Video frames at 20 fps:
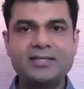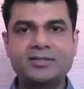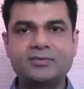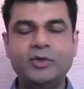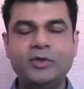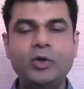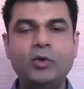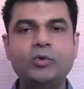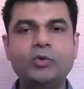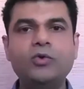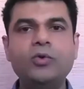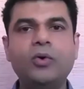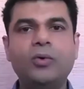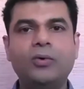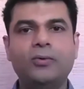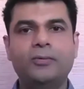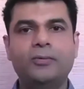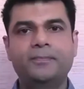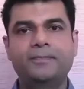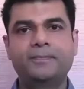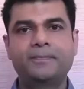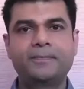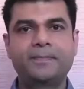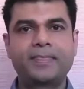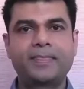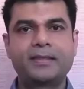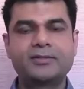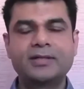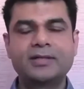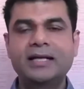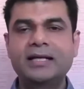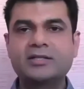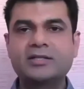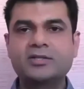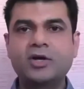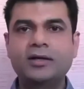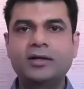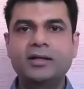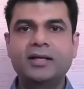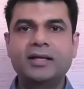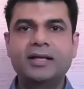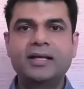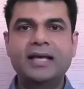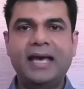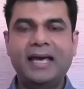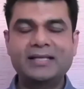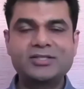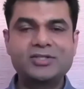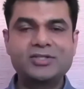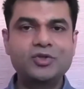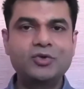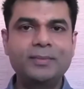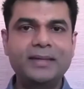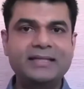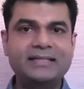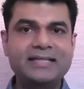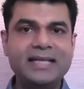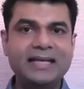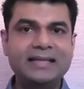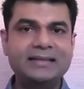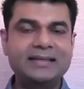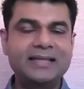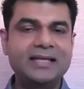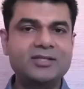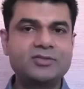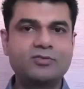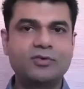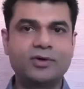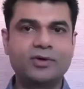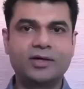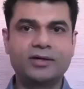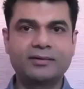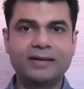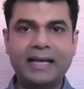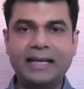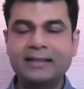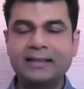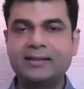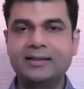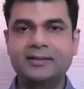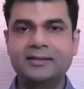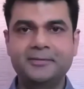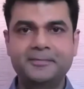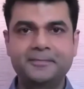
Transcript: We don't know. So let us not assume and take things for granted.